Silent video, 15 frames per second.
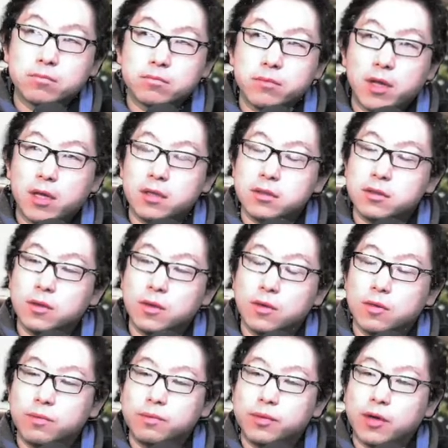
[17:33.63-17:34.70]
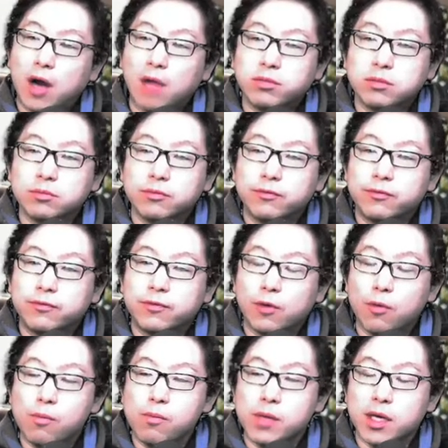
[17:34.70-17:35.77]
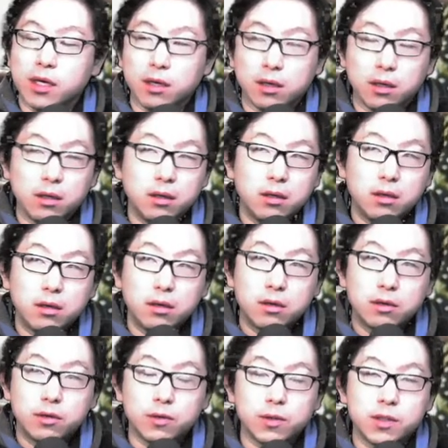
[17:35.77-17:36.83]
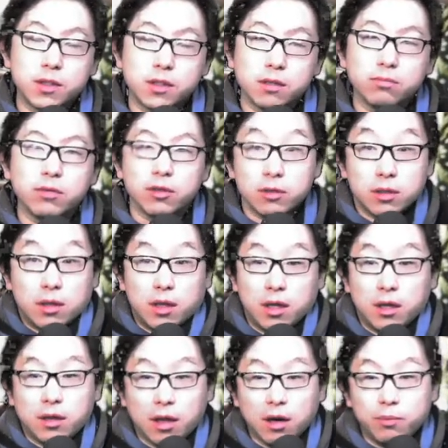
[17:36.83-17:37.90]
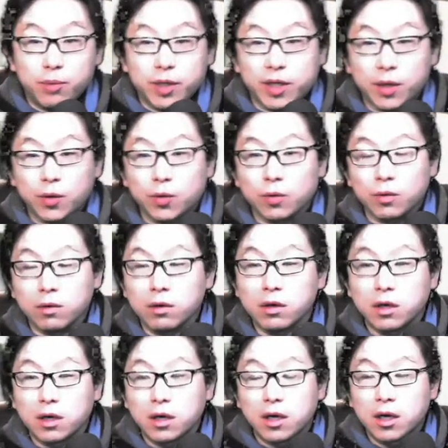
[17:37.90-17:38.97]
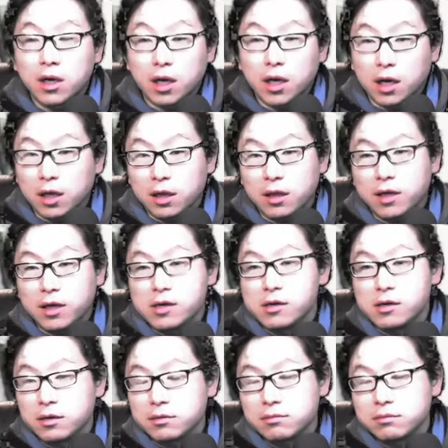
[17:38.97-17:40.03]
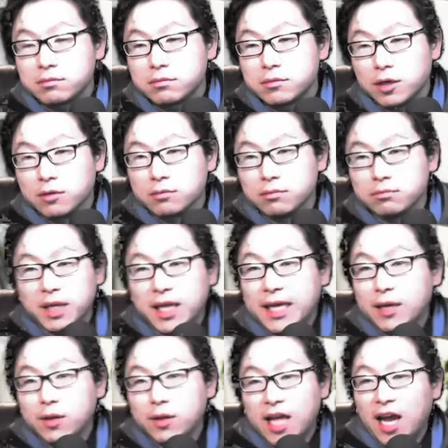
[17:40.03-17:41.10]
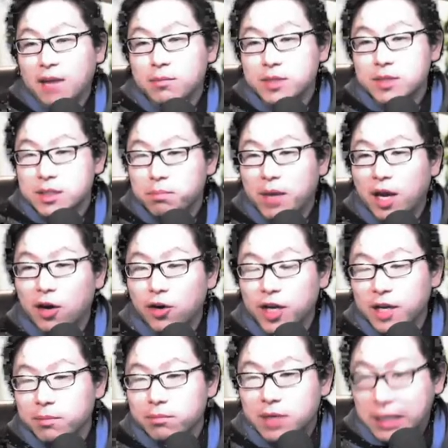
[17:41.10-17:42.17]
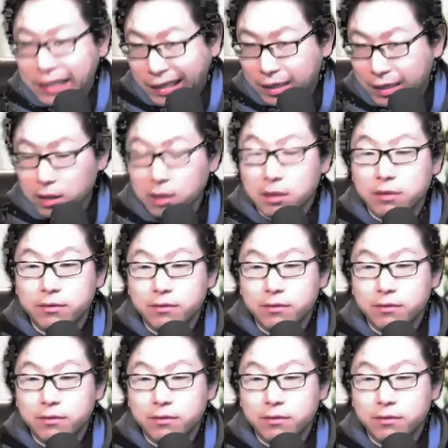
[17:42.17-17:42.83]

there's no problem for me to see. But they're pretty cool, and they're, you know, million times better in marketing.